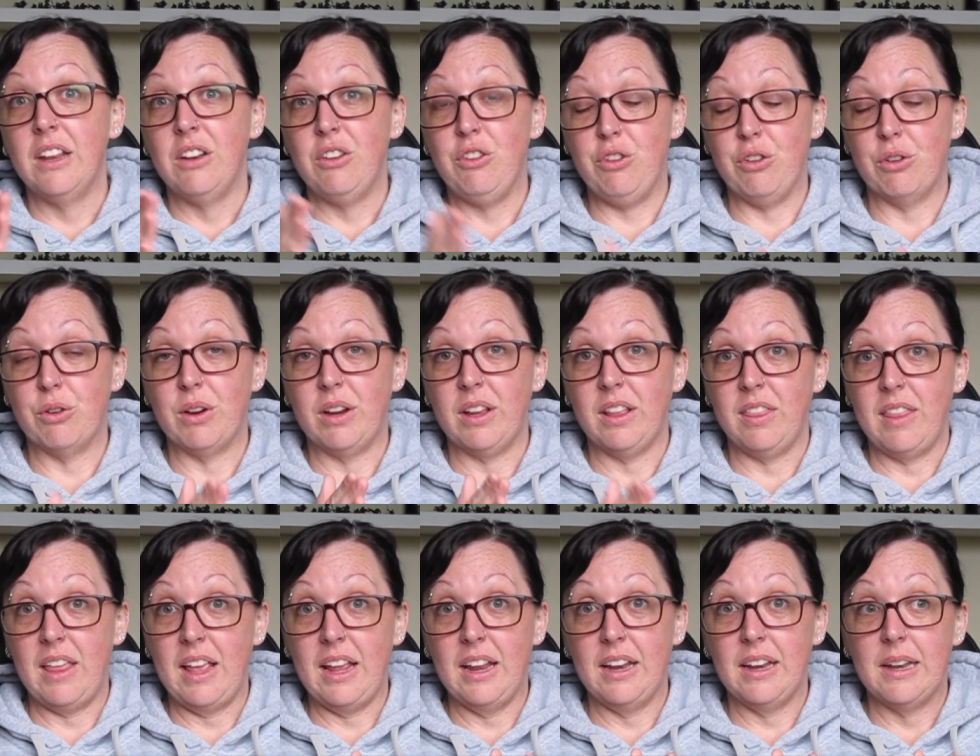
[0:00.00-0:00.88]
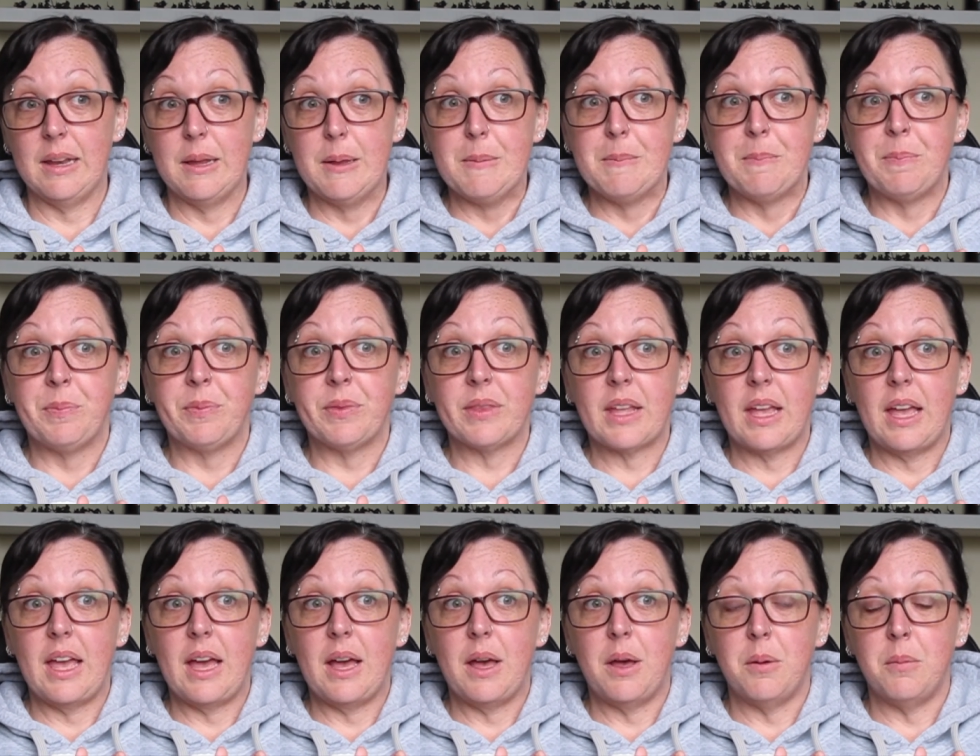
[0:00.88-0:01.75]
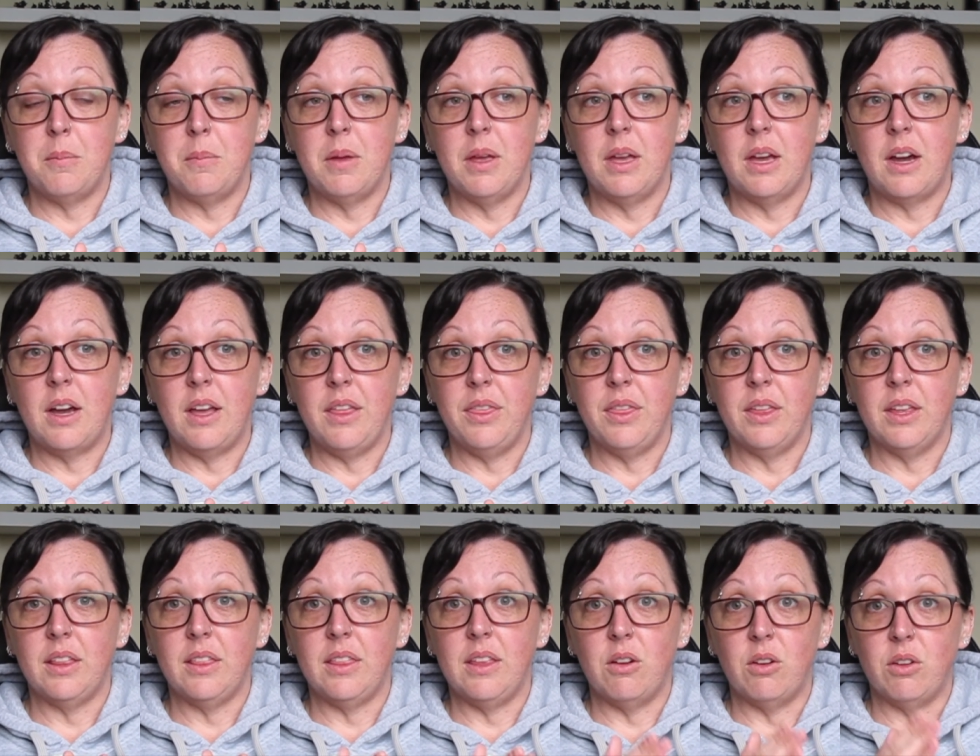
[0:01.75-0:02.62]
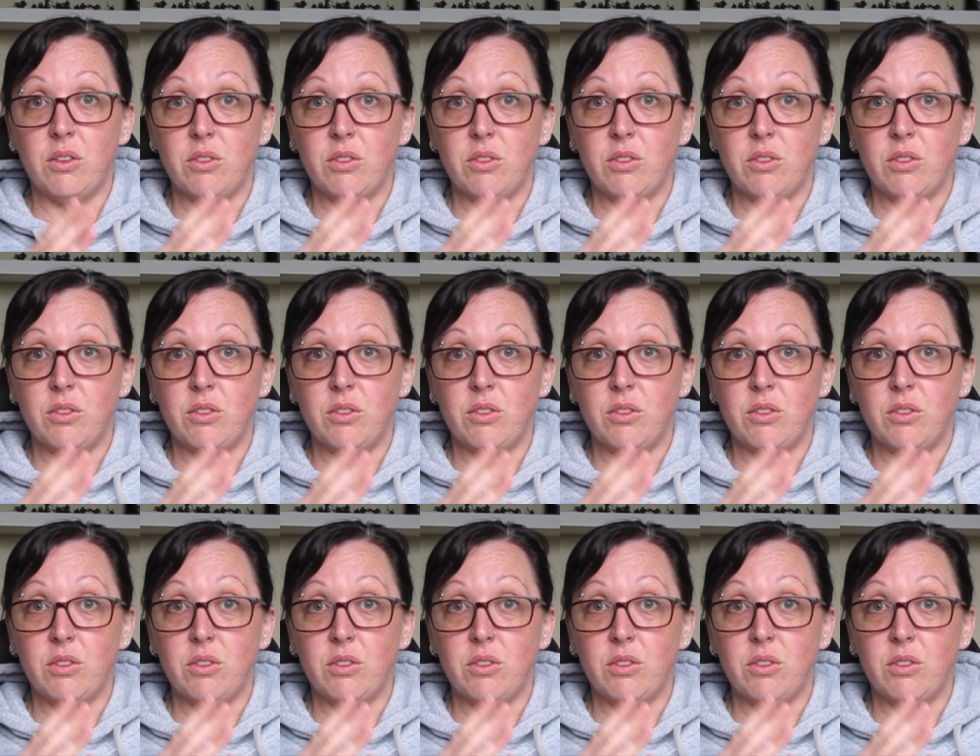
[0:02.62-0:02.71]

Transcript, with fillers: during that. Um, I think there